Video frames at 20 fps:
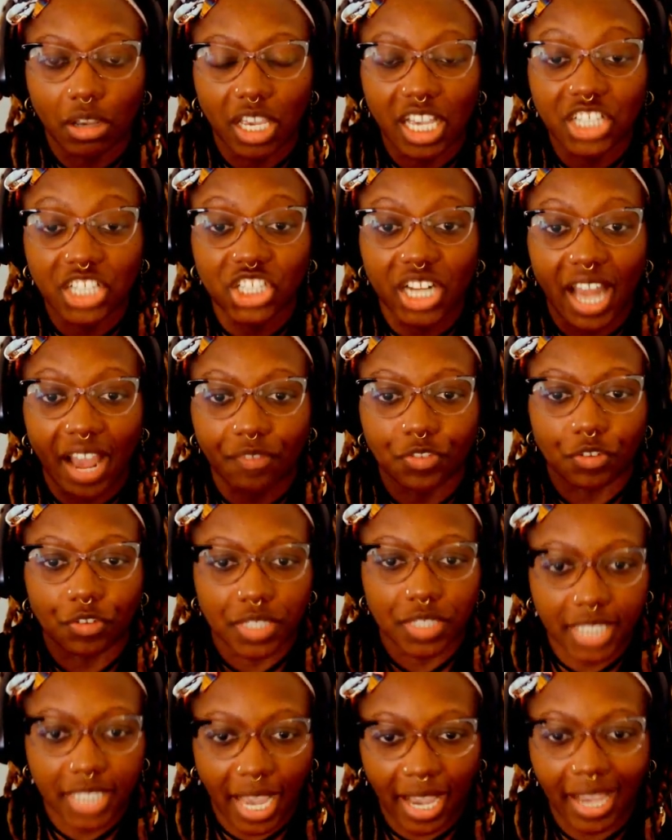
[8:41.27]
should have to
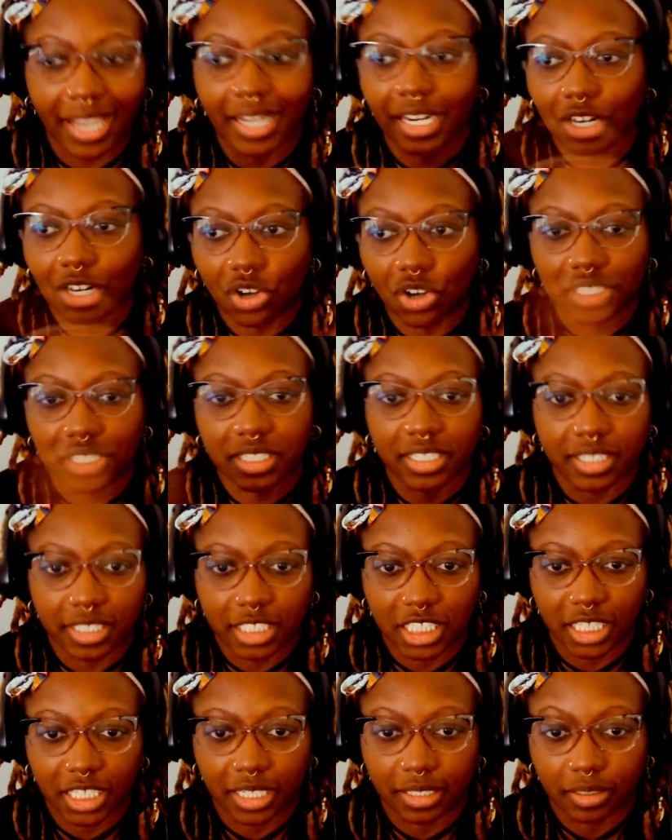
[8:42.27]
resign and all this other
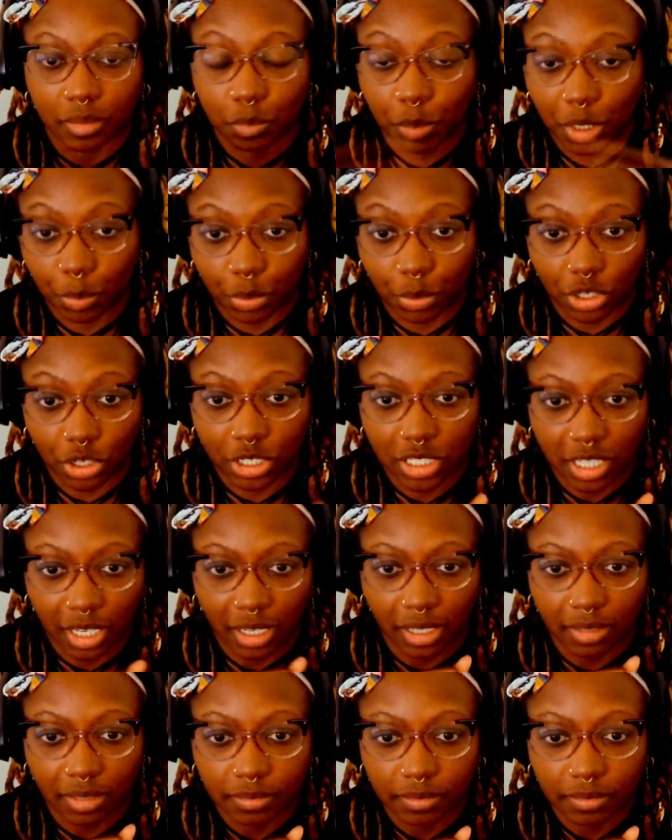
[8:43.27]
shit people are saying.